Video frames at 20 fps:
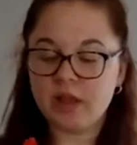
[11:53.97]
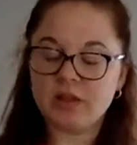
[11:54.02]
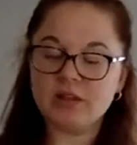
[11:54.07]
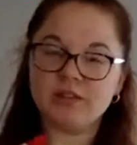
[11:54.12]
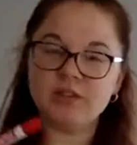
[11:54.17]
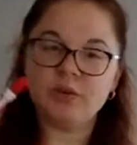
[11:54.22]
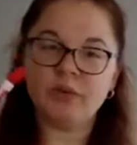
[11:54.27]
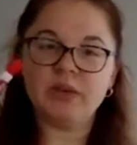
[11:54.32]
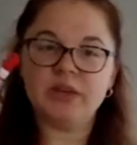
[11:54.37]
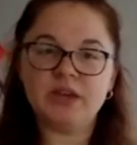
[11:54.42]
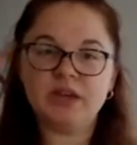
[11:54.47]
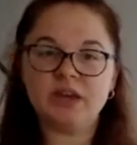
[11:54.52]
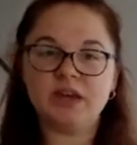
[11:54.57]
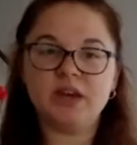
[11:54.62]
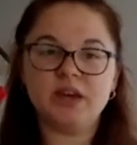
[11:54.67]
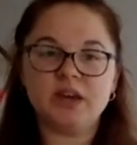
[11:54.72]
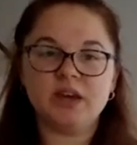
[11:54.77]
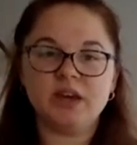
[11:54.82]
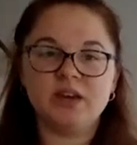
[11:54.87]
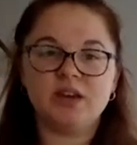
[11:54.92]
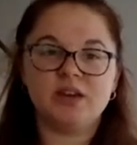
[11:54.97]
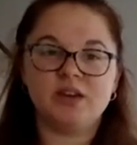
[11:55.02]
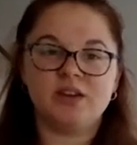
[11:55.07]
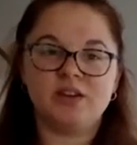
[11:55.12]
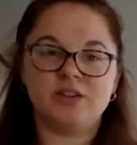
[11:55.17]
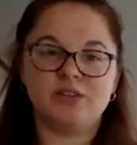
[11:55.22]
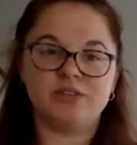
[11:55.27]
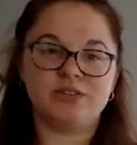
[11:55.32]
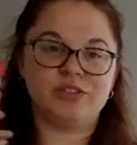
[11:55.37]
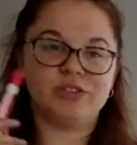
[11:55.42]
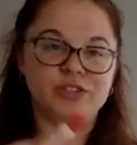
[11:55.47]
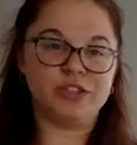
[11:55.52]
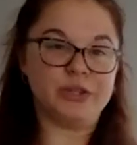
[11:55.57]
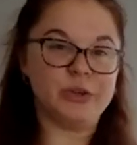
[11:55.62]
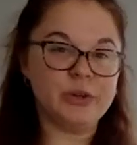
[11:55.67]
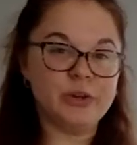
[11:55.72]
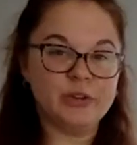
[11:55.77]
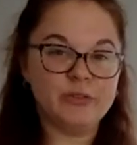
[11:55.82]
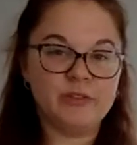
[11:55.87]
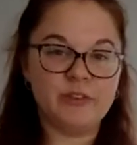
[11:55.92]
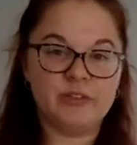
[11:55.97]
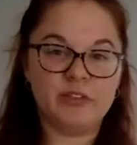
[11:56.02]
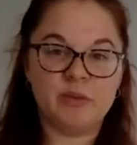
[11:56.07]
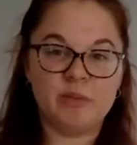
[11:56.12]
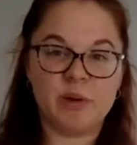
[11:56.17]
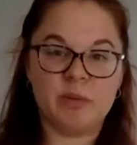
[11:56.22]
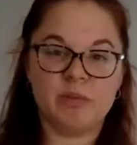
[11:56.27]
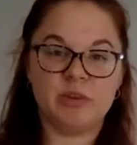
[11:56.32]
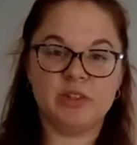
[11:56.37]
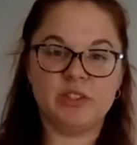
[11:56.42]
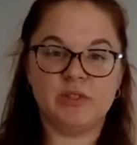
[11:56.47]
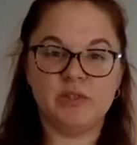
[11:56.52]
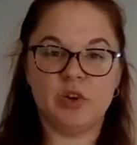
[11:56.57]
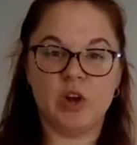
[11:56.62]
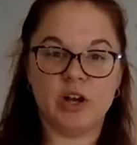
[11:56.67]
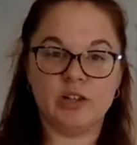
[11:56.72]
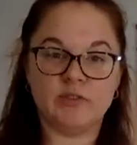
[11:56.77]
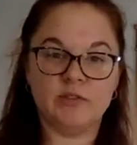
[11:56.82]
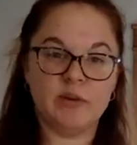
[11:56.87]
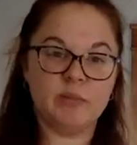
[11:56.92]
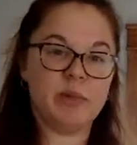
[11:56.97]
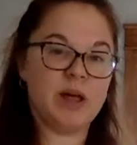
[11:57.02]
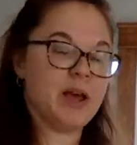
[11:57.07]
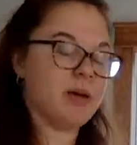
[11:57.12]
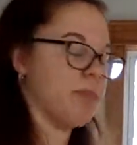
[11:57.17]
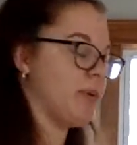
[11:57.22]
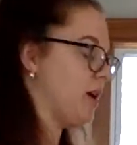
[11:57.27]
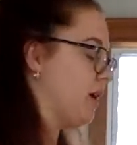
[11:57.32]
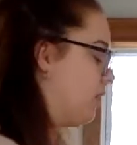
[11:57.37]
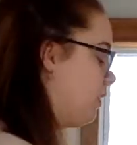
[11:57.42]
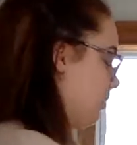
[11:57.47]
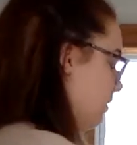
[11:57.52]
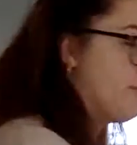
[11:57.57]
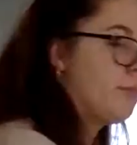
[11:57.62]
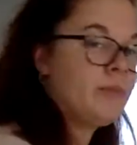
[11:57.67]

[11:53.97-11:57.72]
So he knows there are 250 members of CrossFit Black Bear,